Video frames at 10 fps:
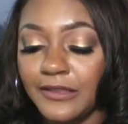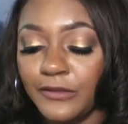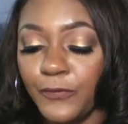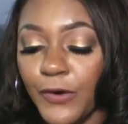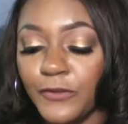
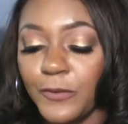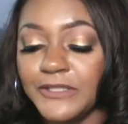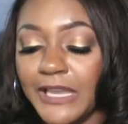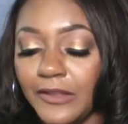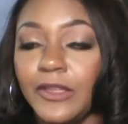This first
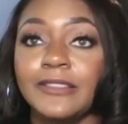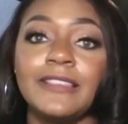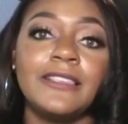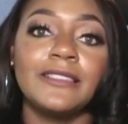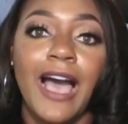one, take a look.
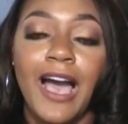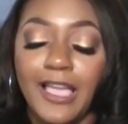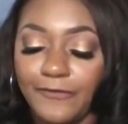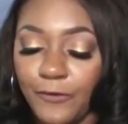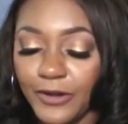This is
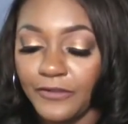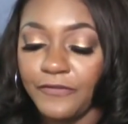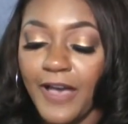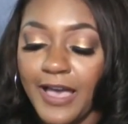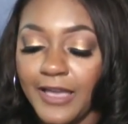I
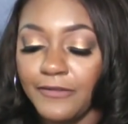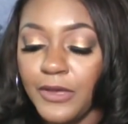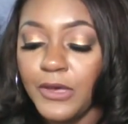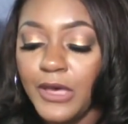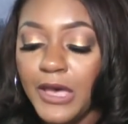45
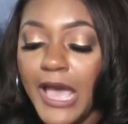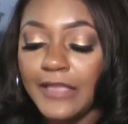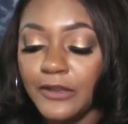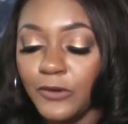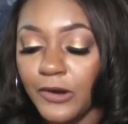
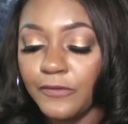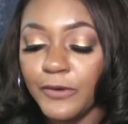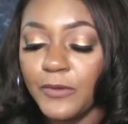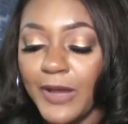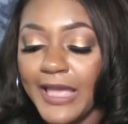at the North
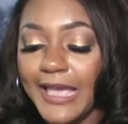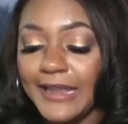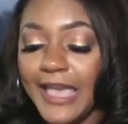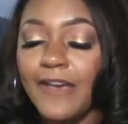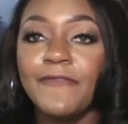Freeway
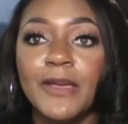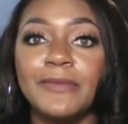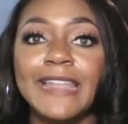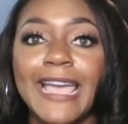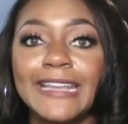at
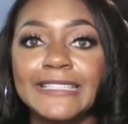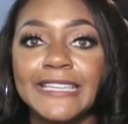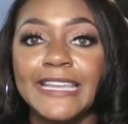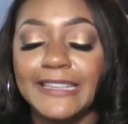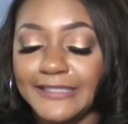FM
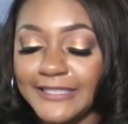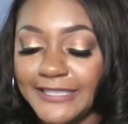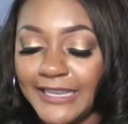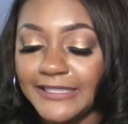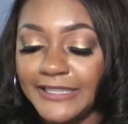
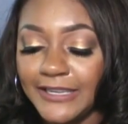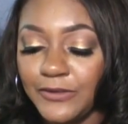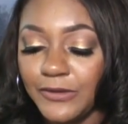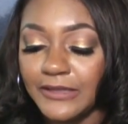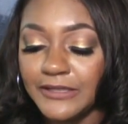1960.
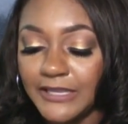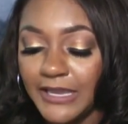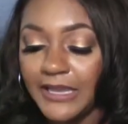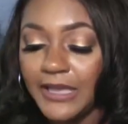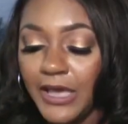You can
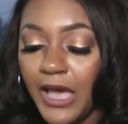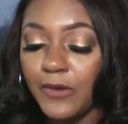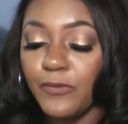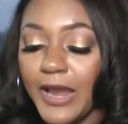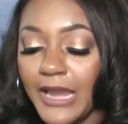see
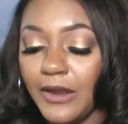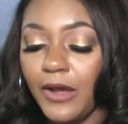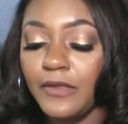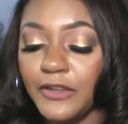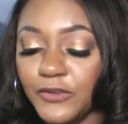rain
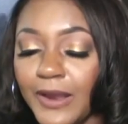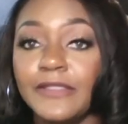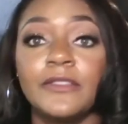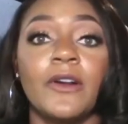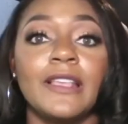on the
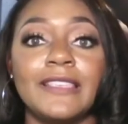TranStar.